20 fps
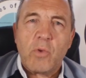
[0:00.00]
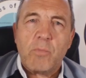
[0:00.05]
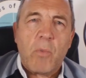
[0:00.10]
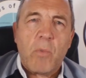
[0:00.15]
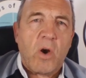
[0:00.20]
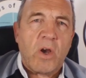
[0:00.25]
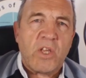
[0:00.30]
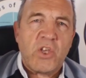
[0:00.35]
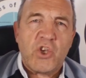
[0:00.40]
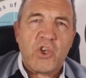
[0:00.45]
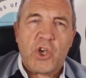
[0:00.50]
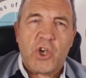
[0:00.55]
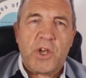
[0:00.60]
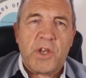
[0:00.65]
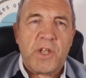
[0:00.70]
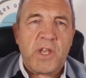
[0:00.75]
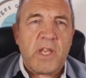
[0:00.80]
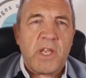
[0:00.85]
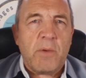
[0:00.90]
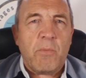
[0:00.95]
my
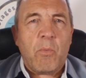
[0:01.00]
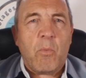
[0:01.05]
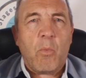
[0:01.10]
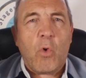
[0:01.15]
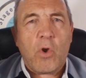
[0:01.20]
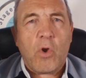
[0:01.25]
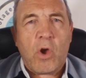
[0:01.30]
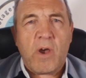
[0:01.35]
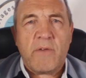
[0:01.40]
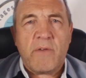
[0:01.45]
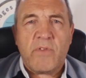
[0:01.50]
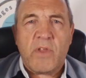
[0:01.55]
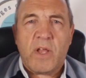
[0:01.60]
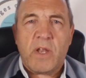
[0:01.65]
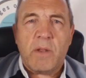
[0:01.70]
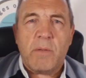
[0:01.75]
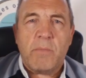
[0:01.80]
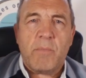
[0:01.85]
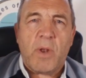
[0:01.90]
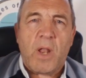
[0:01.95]
journey and what I've
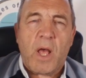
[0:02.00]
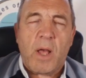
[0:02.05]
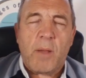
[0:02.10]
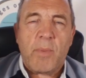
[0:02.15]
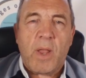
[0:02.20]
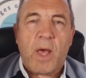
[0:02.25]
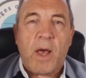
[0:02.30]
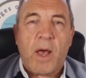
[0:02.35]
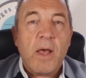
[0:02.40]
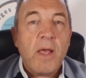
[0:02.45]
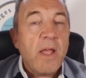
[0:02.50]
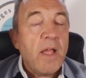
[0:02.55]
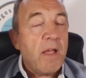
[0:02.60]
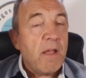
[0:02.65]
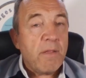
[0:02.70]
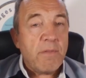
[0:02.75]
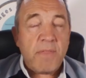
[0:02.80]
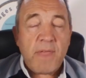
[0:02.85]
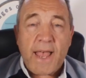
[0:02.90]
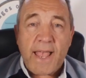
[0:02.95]
done and blah, blah.
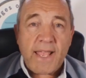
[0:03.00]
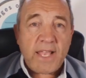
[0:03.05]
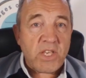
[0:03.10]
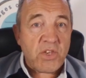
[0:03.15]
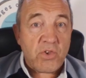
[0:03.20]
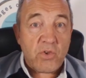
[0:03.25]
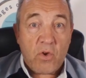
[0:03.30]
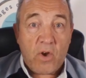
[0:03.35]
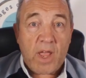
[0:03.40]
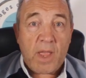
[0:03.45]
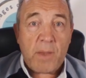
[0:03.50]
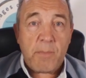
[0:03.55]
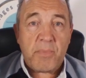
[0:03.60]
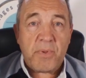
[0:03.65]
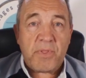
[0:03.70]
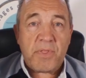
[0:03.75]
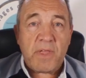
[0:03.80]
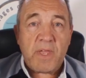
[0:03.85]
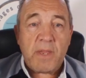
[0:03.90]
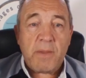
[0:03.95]
That is not
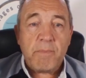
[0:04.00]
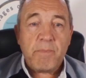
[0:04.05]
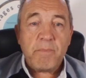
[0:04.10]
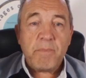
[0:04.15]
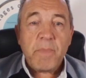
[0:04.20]
empathy.